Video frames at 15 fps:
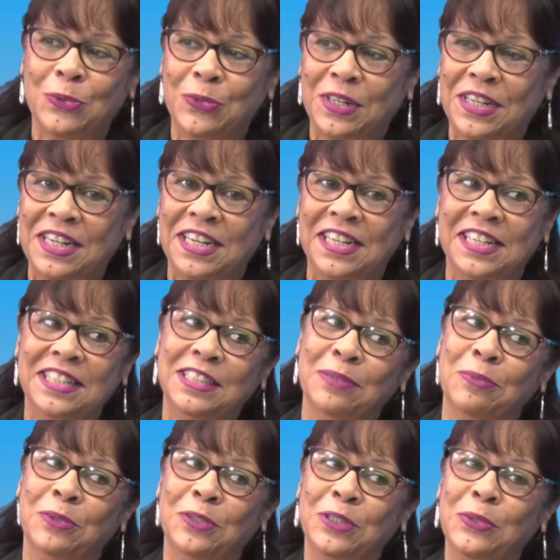very early in the
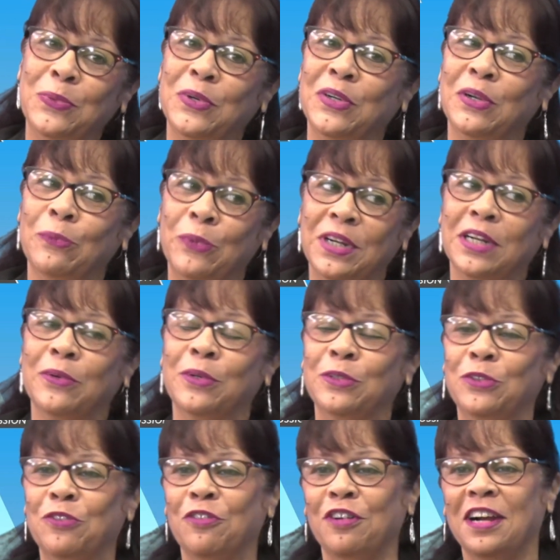morning, we are going
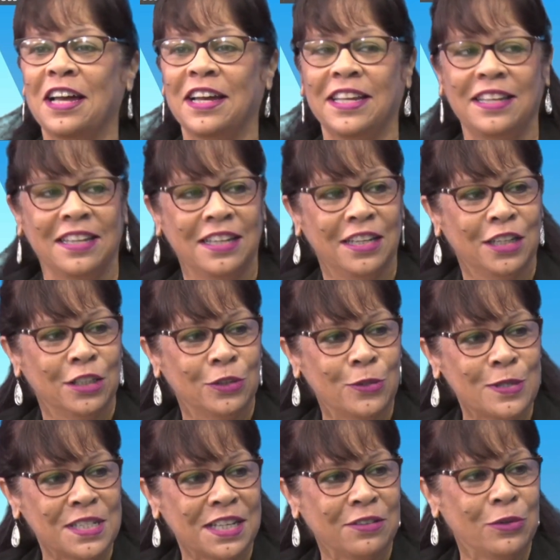to fly to
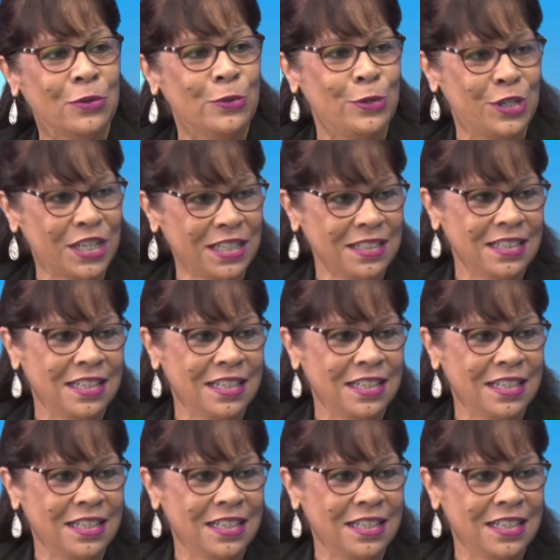St. Lucia